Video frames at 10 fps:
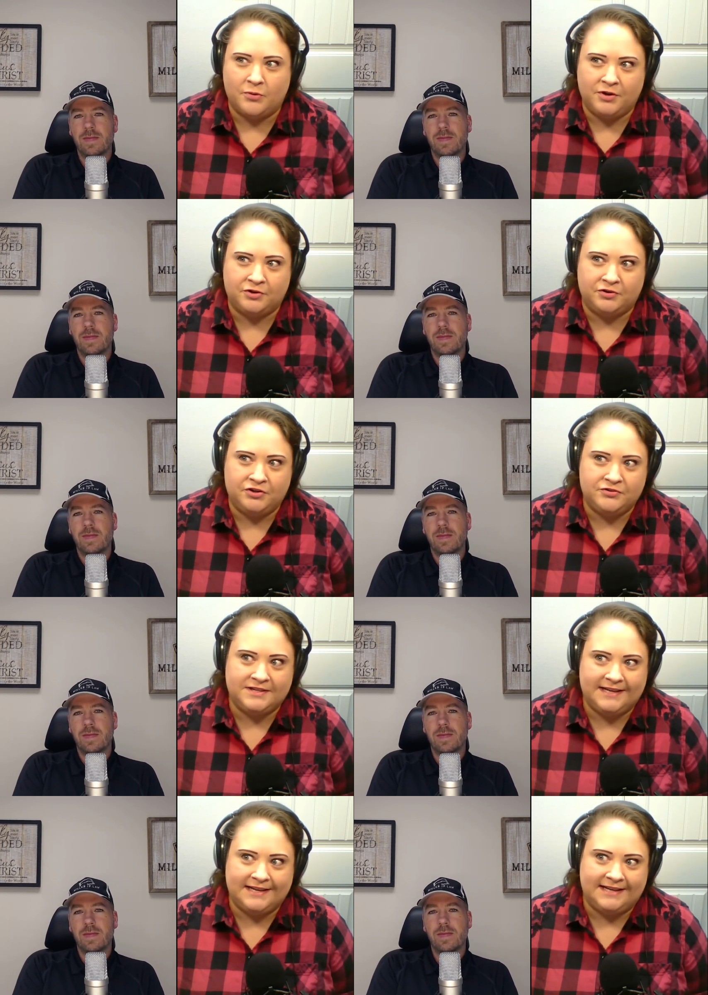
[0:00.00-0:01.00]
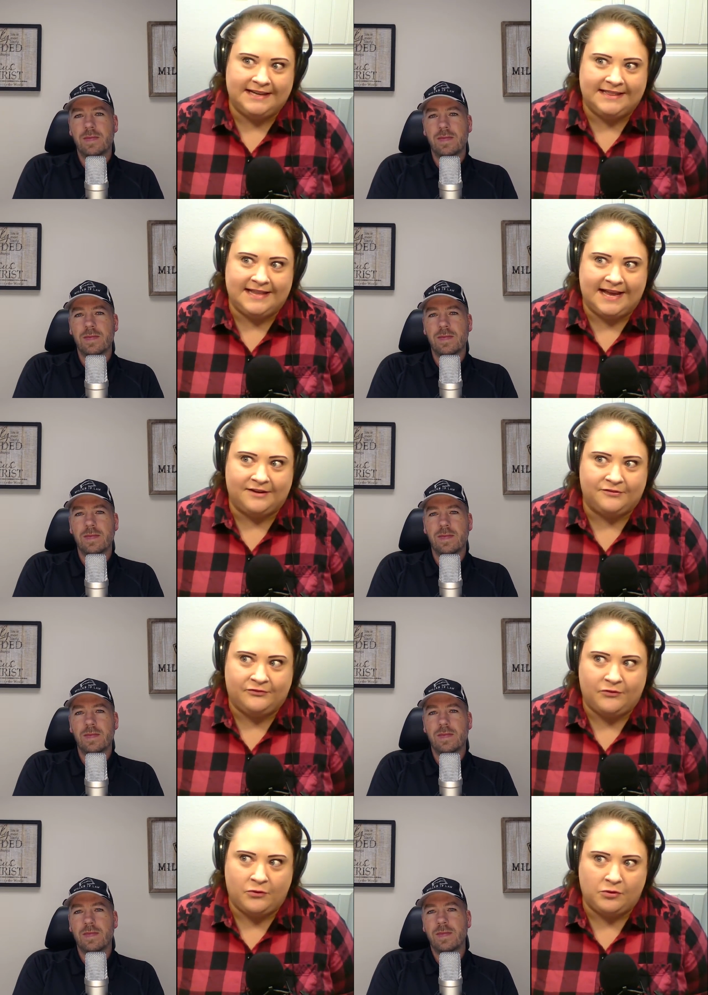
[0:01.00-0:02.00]
Speaker 1: But when you're using it in that
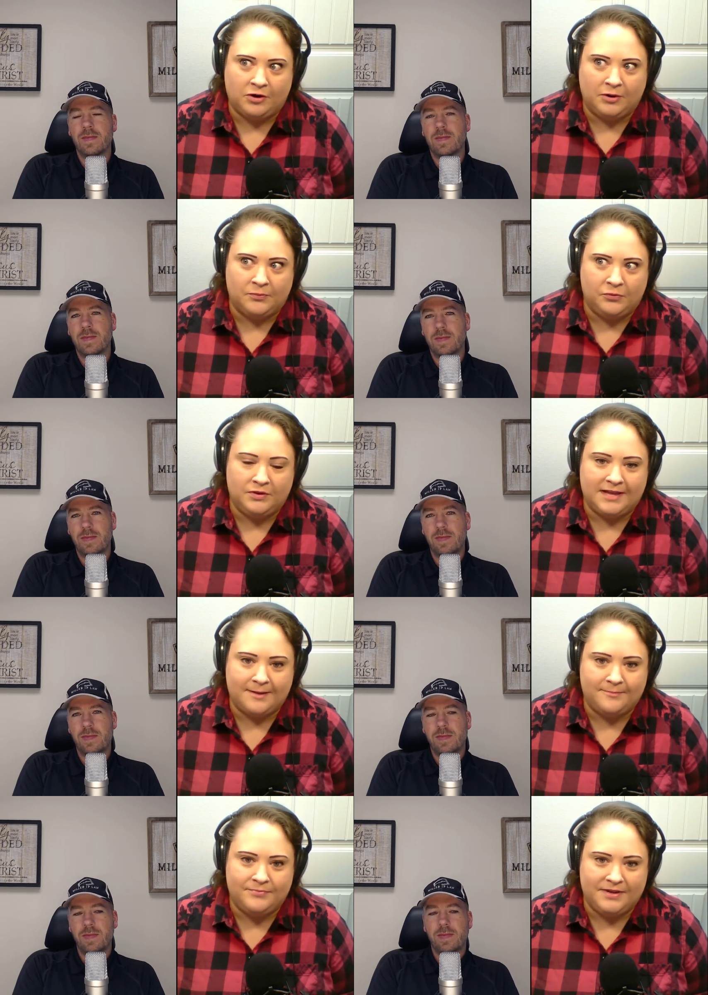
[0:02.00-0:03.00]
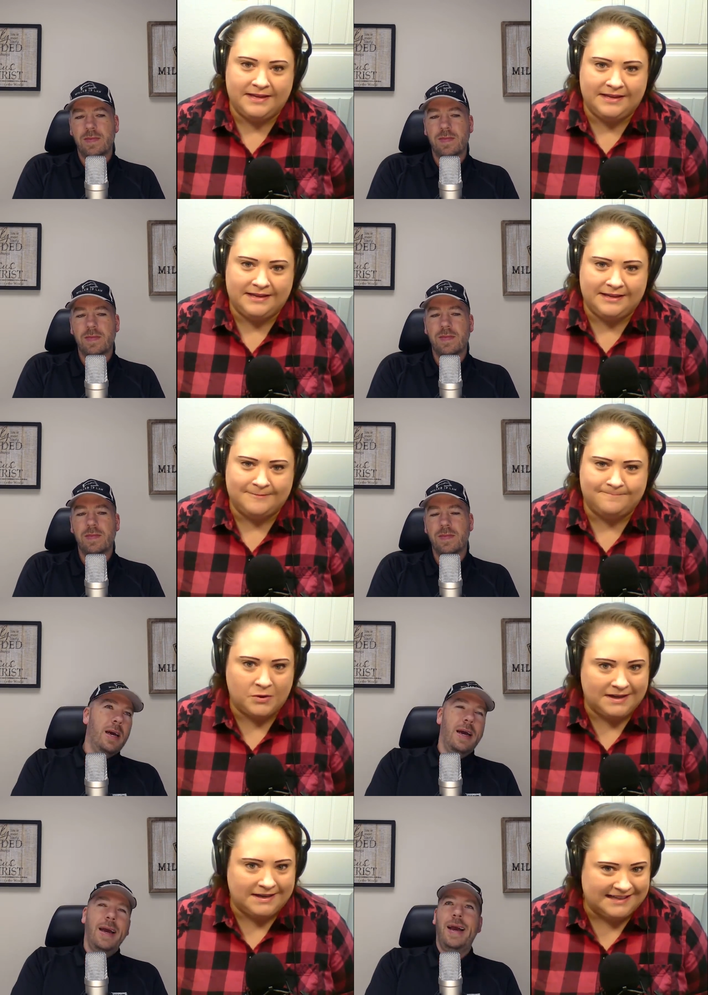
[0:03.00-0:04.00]
form, would that be
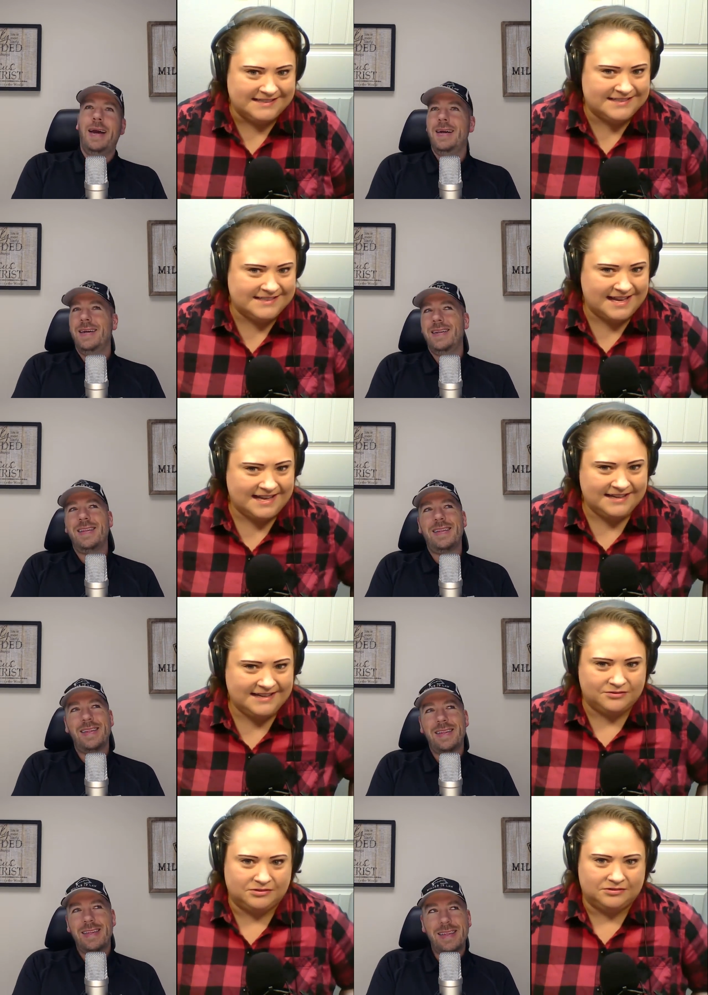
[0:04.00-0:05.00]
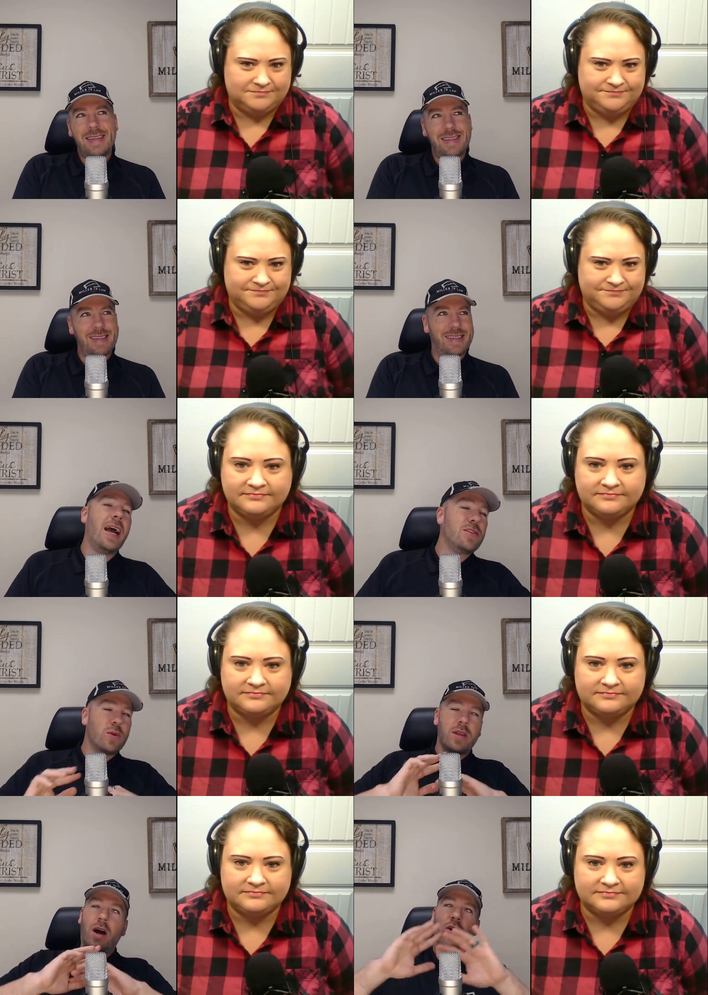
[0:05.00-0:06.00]
going against that or?
Speaker 2: as
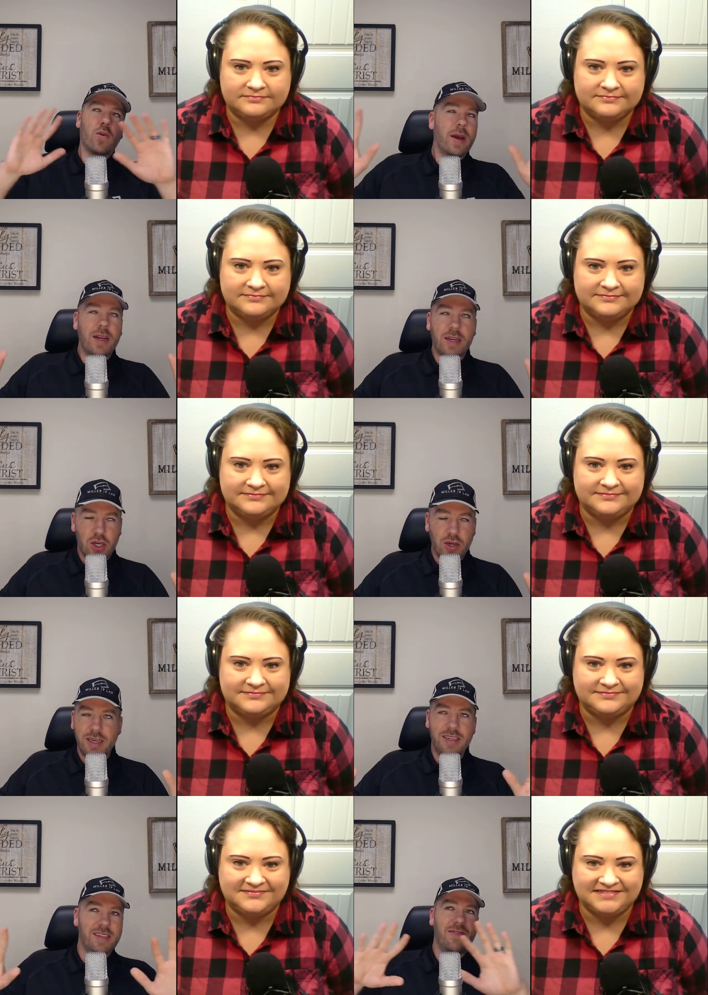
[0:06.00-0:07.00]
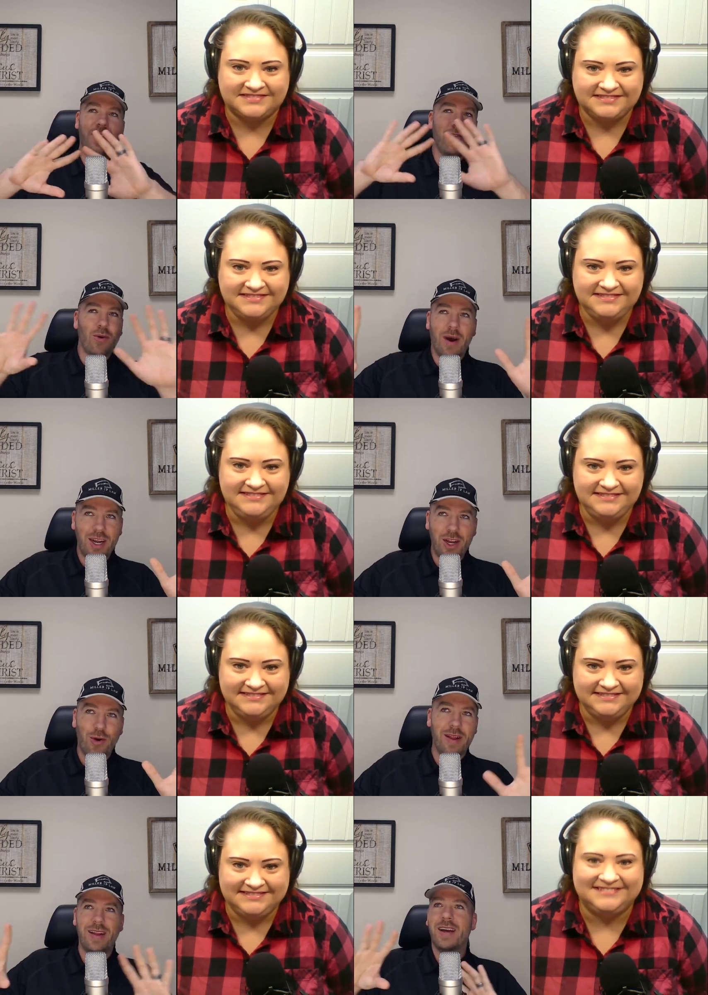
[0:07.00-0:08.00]
with all great attorneys, if you ever want to know
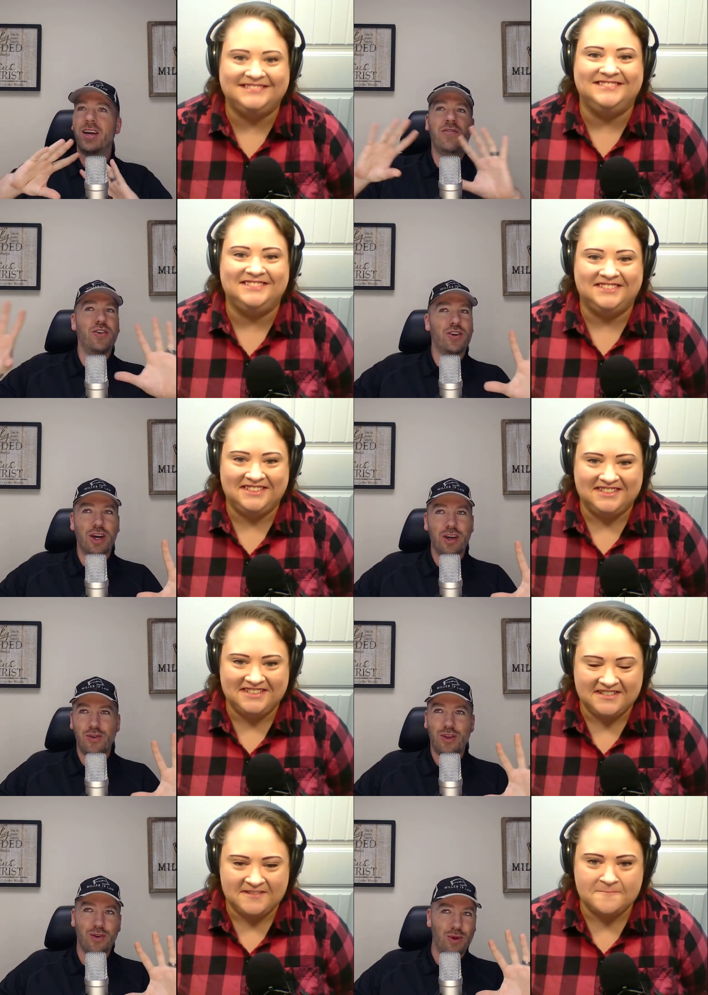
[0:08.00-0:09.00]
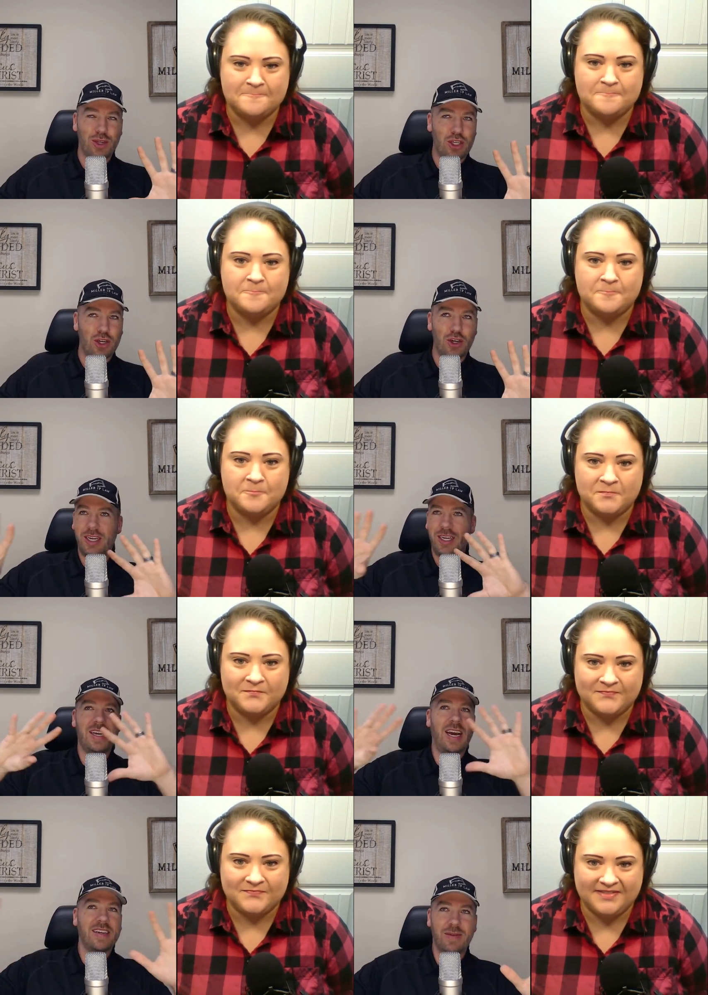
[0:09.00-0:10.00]
what, if you're talking with a real attorney,
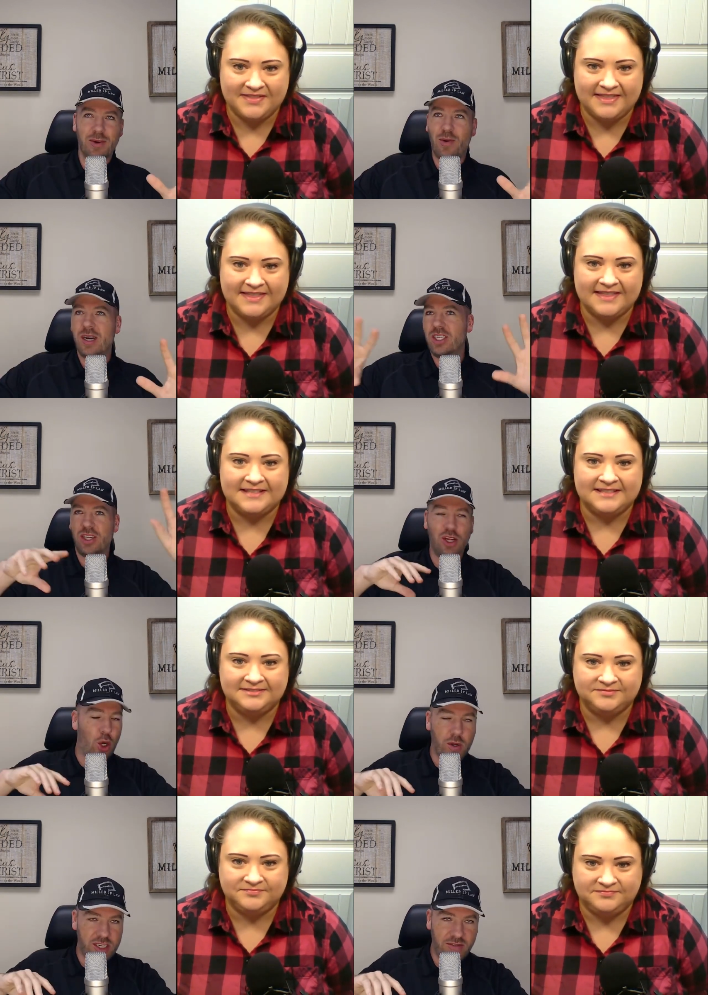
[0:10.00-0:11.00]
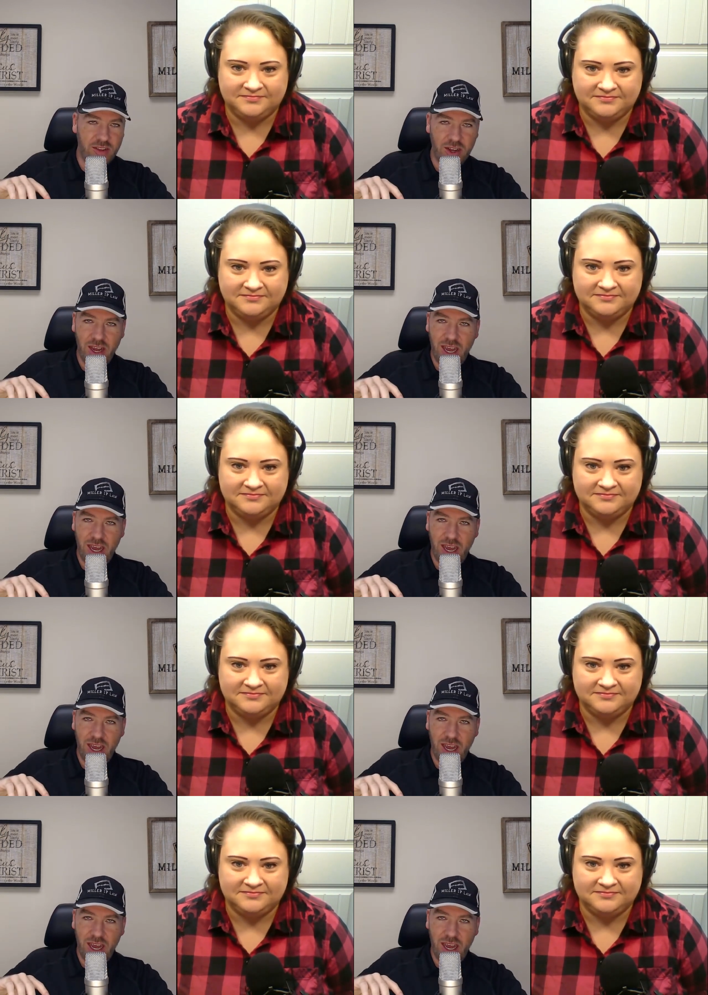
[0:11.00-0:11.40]
just ask him a question. They'll always give you the